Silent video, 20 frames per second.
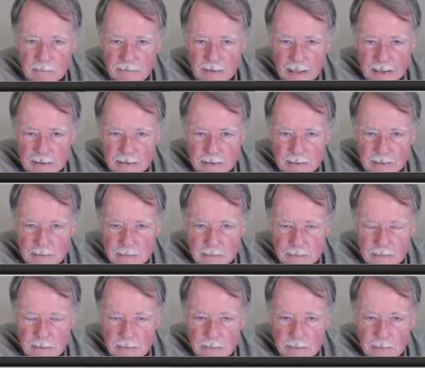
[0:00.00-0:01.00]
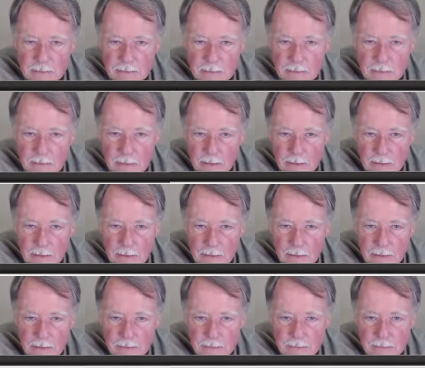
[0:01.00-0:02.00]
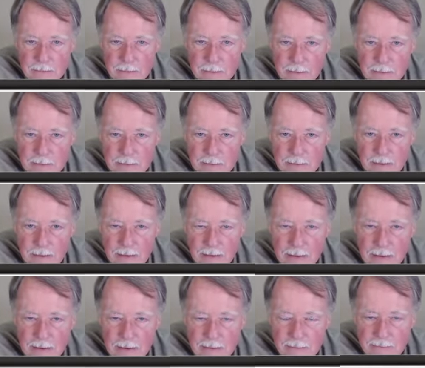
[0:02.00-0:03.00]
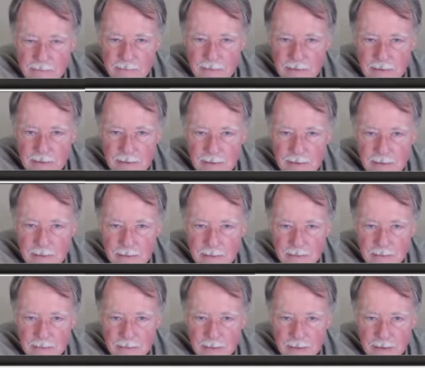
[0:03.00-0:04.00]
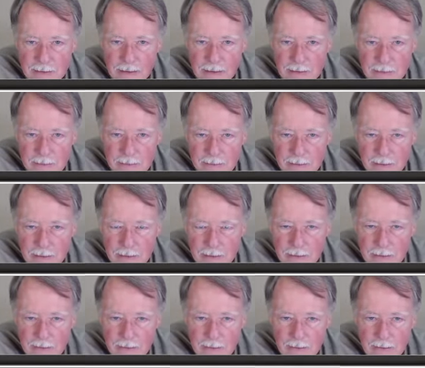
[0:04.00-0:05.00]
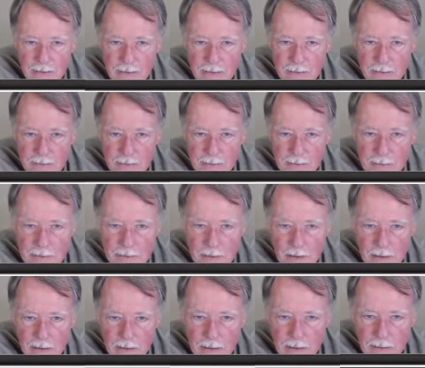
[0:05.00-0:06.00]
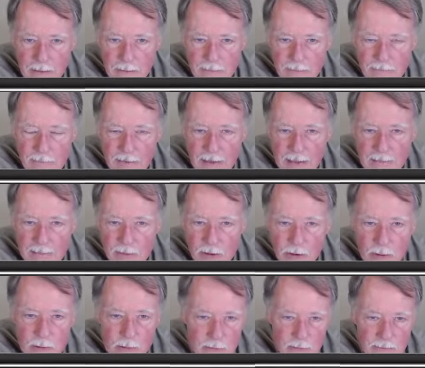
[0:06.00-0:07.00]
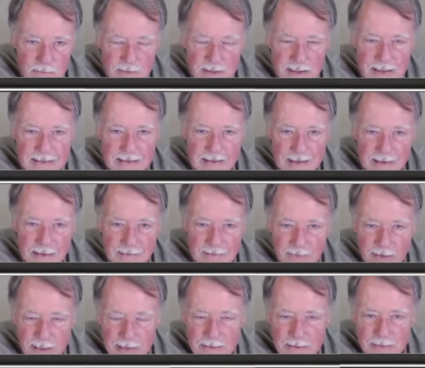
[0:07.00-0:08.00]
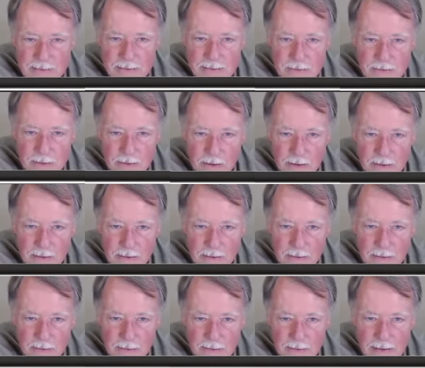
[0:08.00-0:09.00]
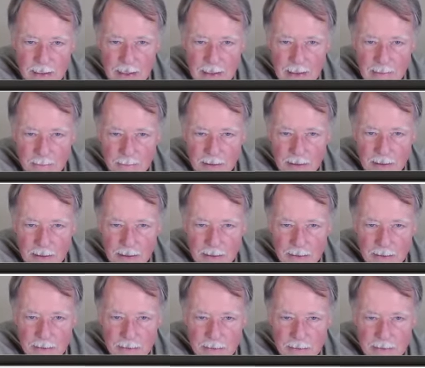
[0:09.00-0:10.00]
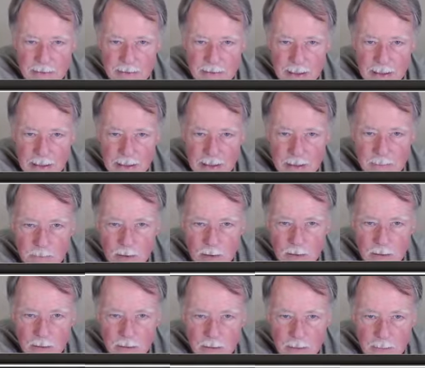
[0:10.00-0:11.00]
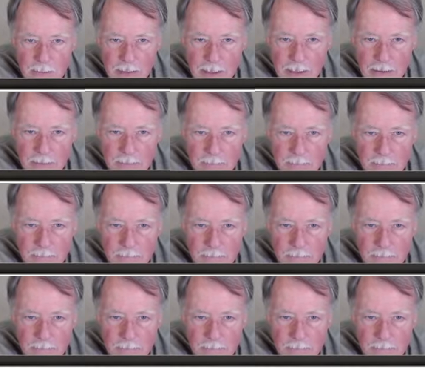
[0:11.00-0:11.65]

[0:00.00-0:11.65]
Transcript: facets, so it's kind of tedious to cut. There are five rows of sixteen facets on the top and the same on the bottom.